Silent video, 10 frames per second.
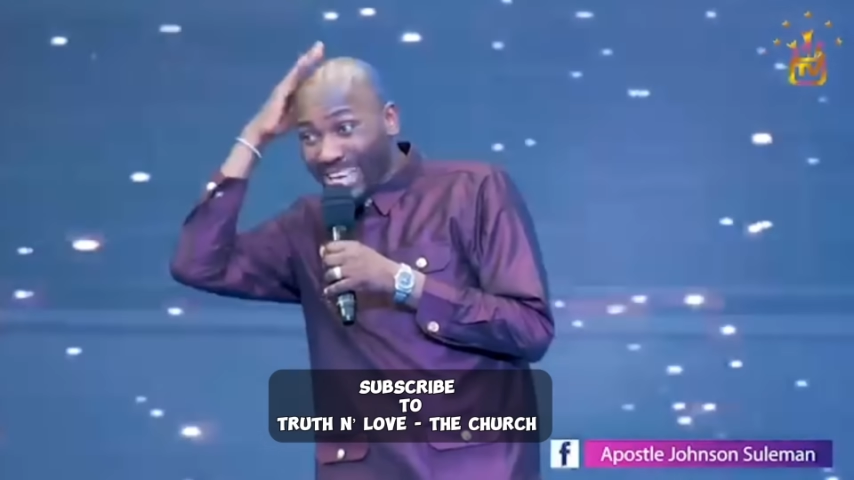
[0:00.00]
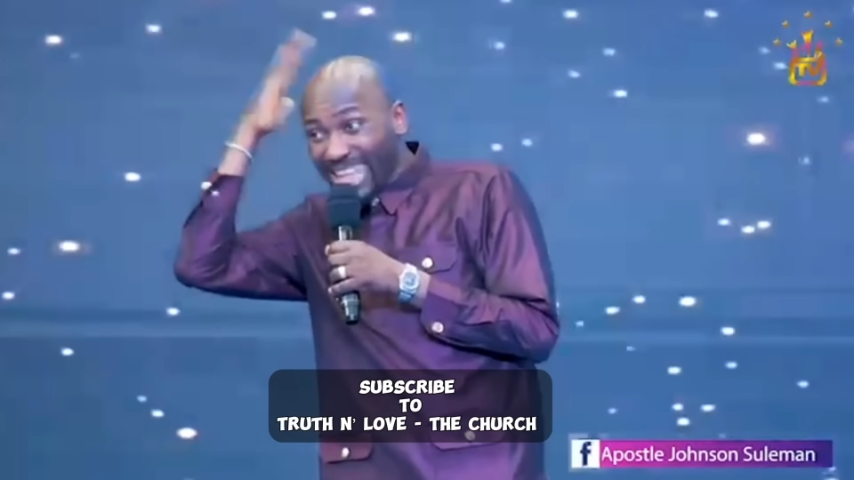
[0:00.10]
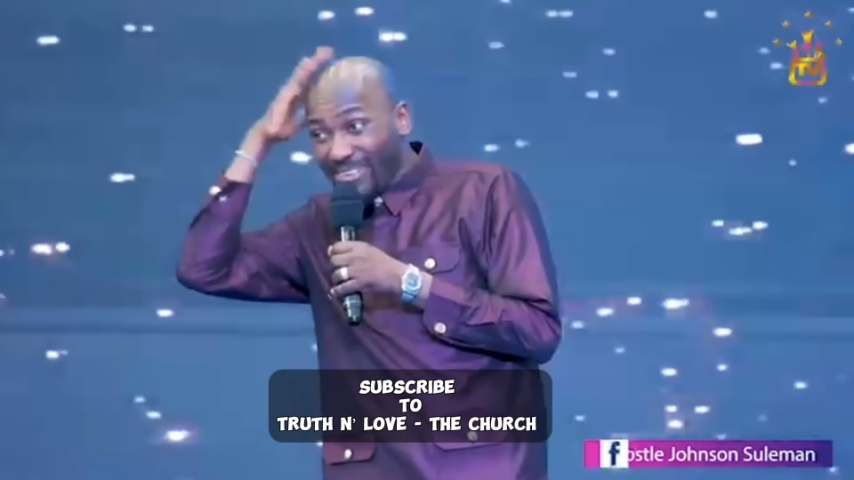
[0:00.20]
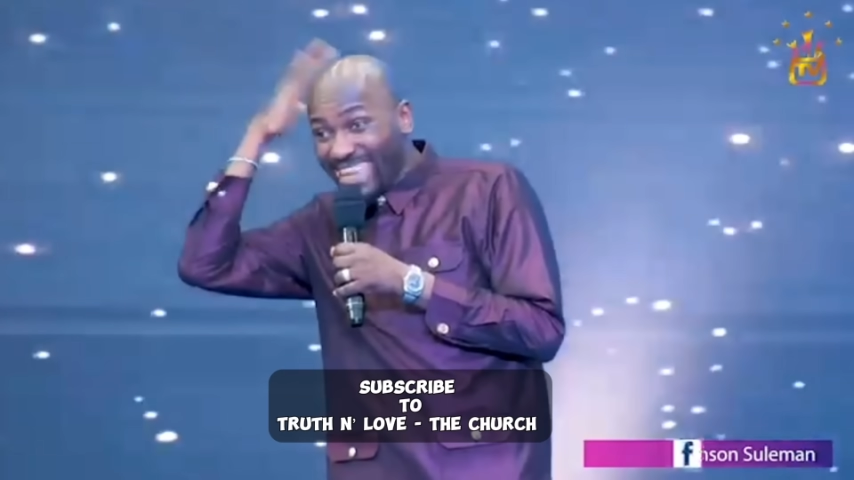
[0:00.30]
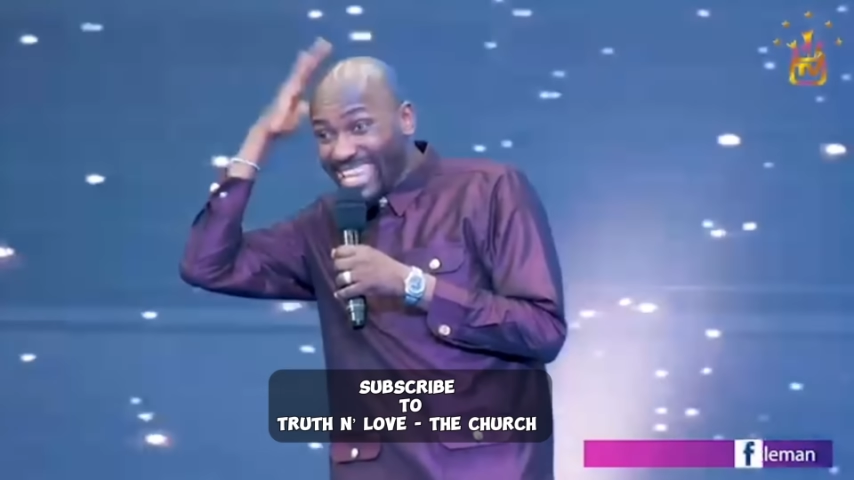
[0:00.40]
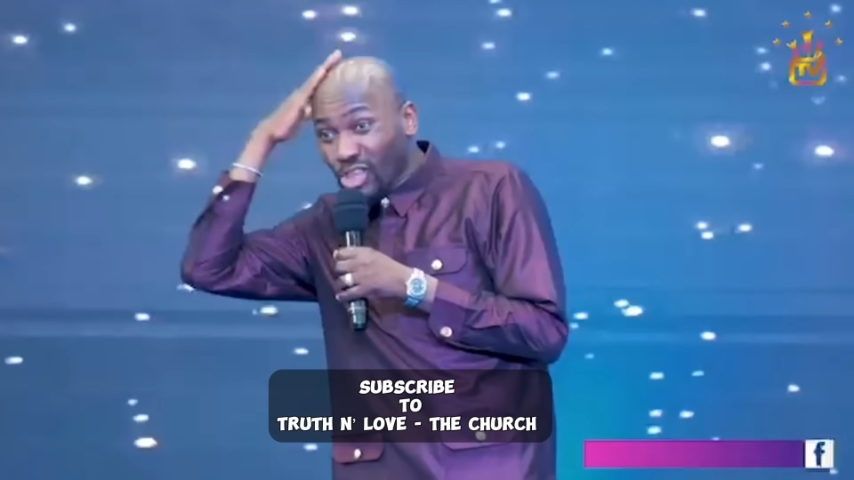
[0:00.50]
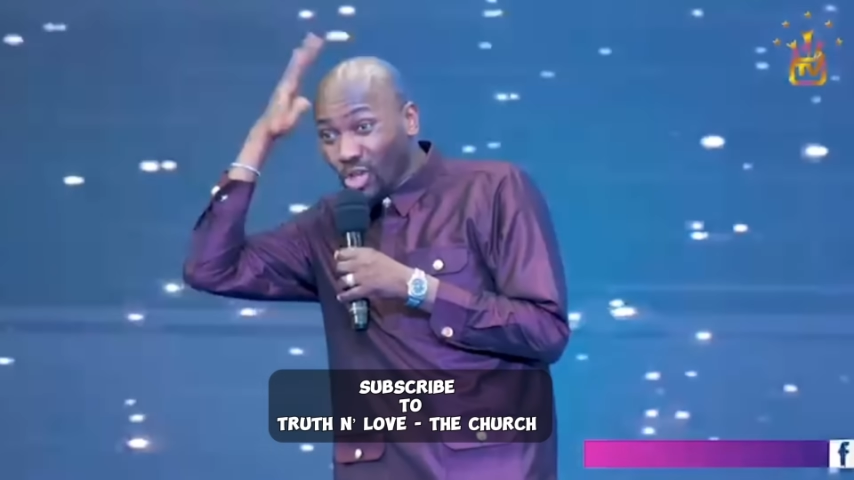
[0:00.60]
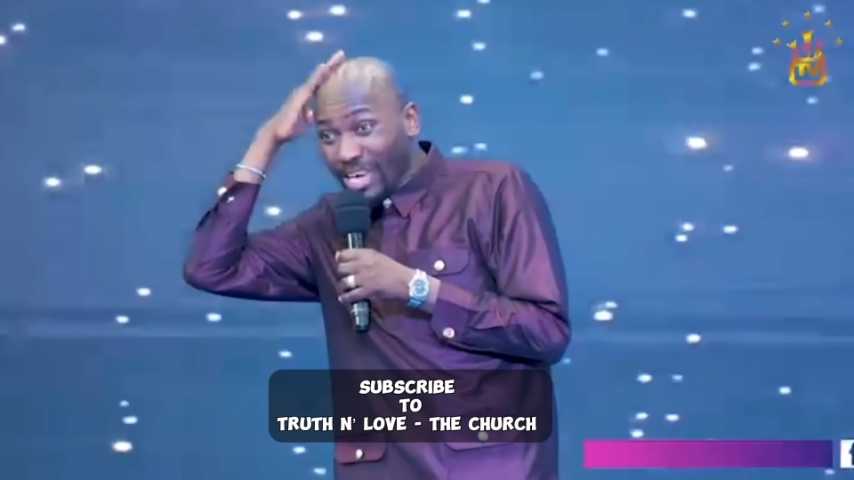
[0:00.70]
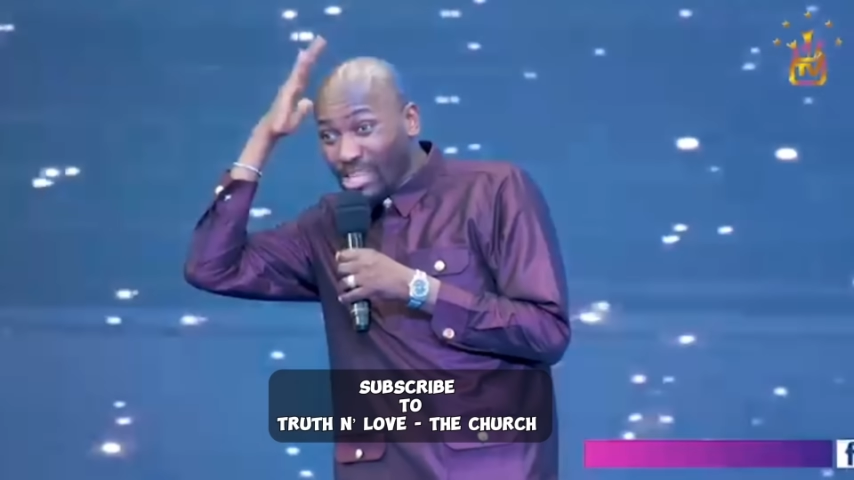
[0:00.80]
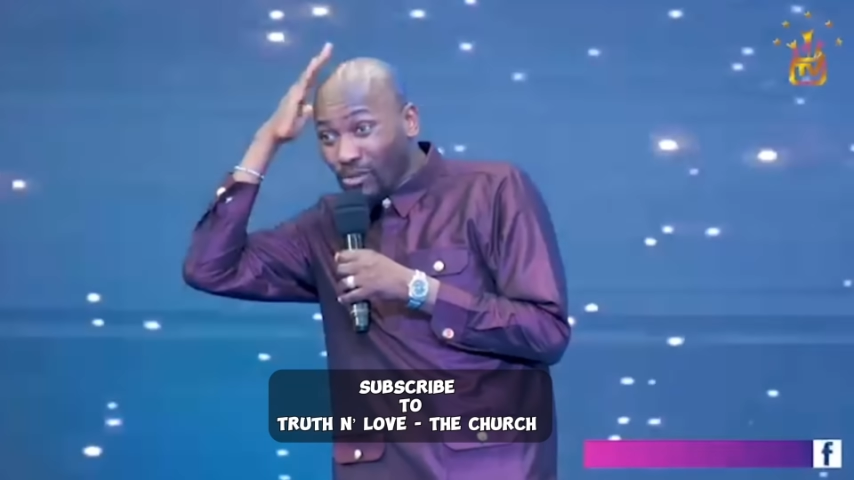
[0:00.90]
have head
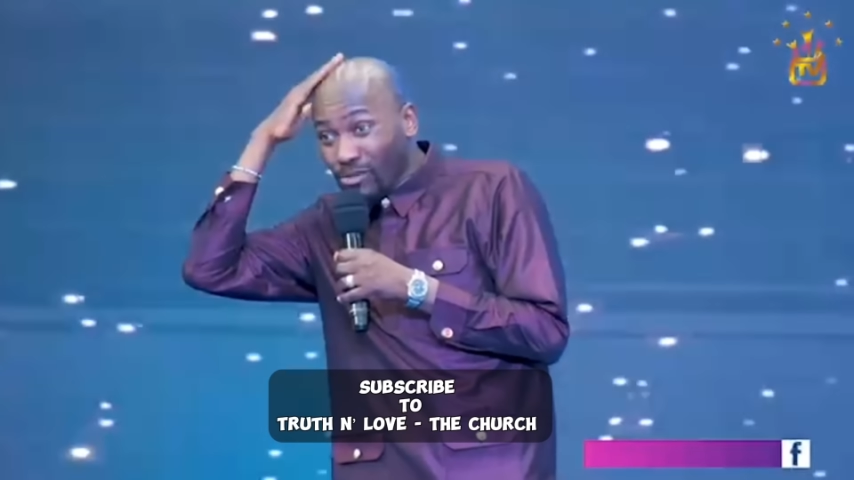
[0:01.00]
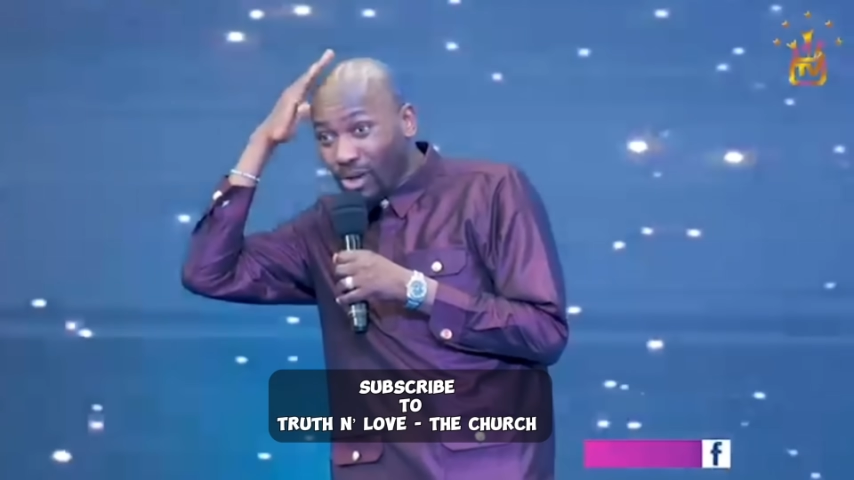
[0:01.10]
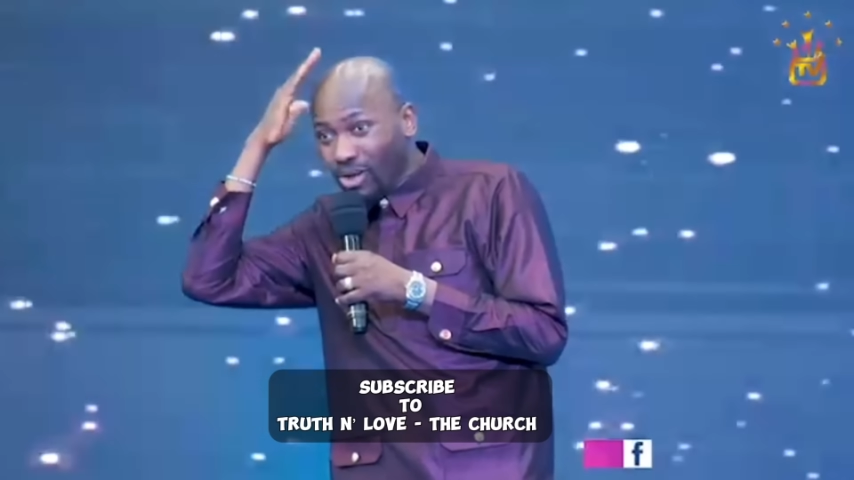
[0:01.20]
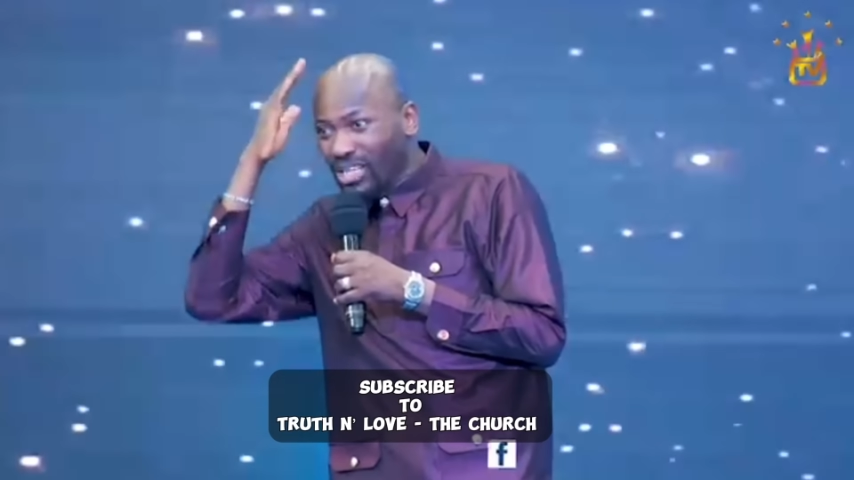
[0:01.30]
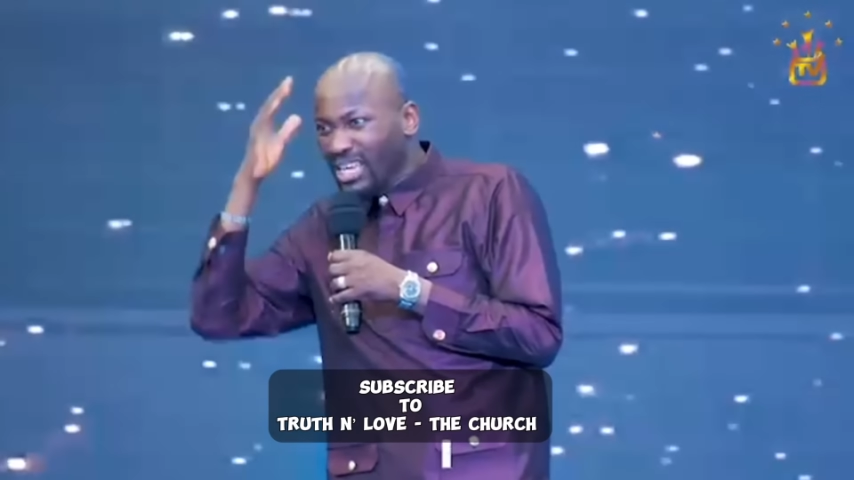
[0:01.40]
knowledge of God.